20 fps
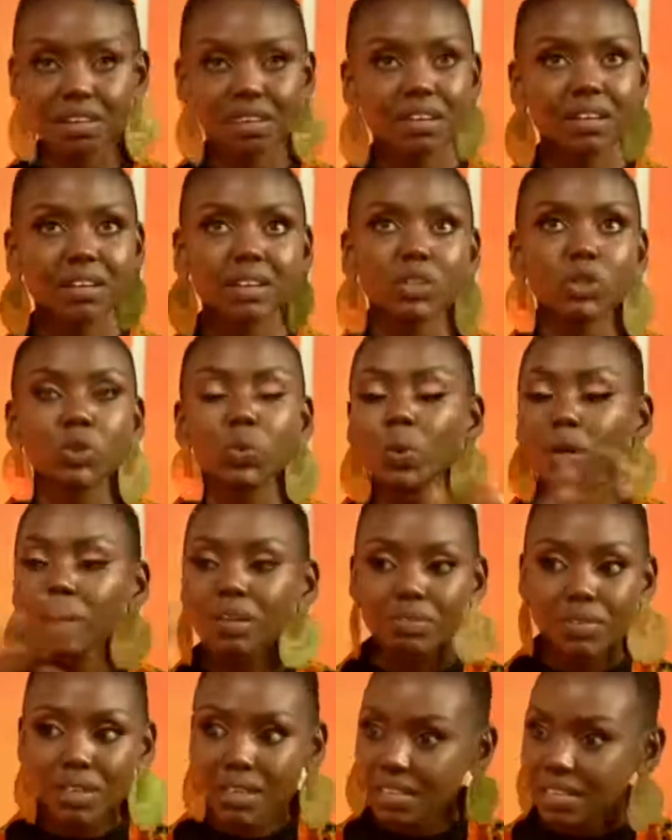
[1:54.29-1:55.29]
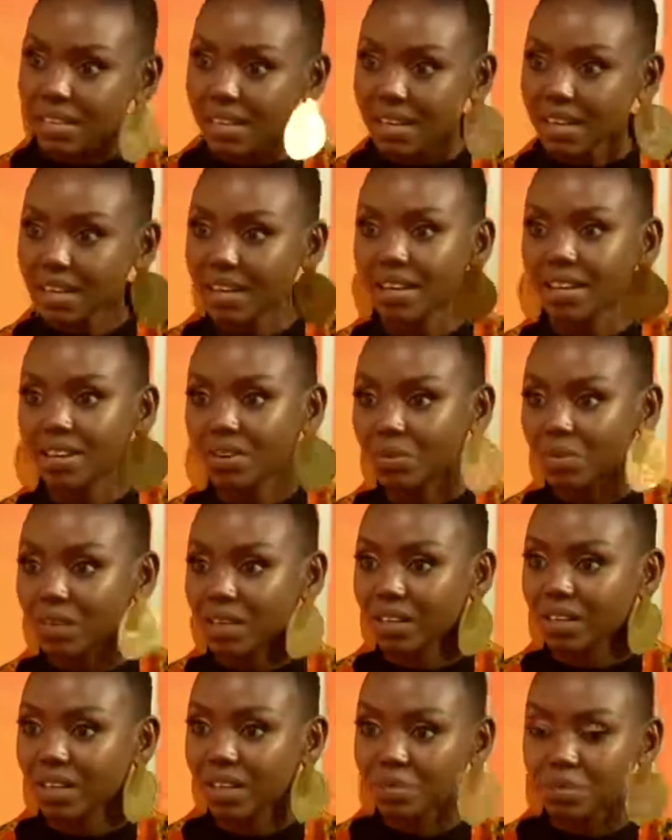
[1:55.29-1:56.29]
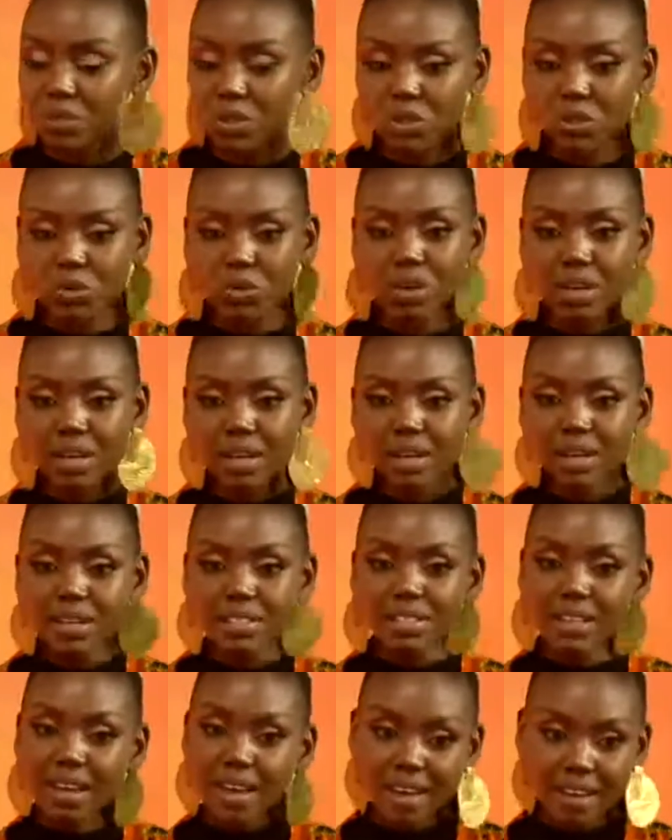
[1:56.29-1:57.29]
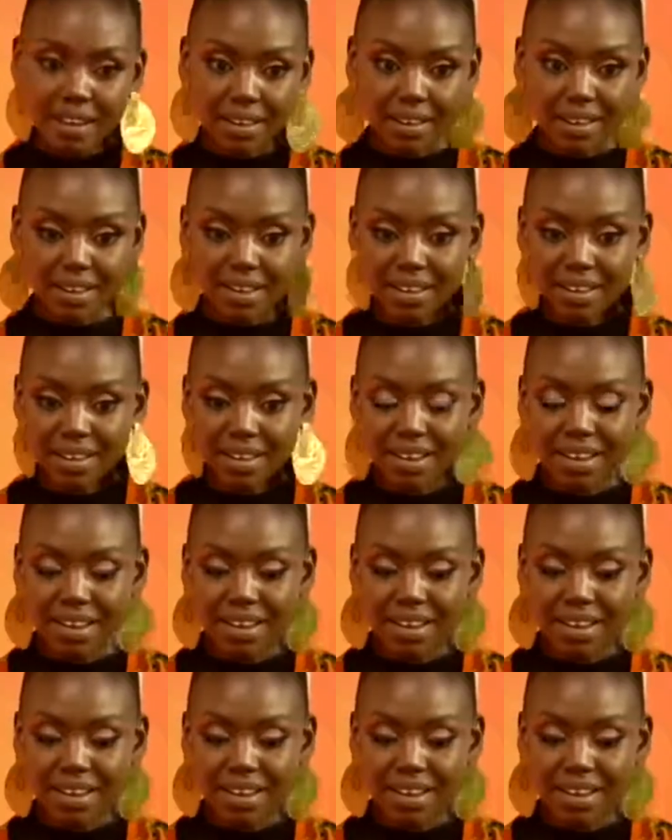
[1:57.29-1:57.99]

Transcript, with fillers: They're 12 years ahead when it comes to tech.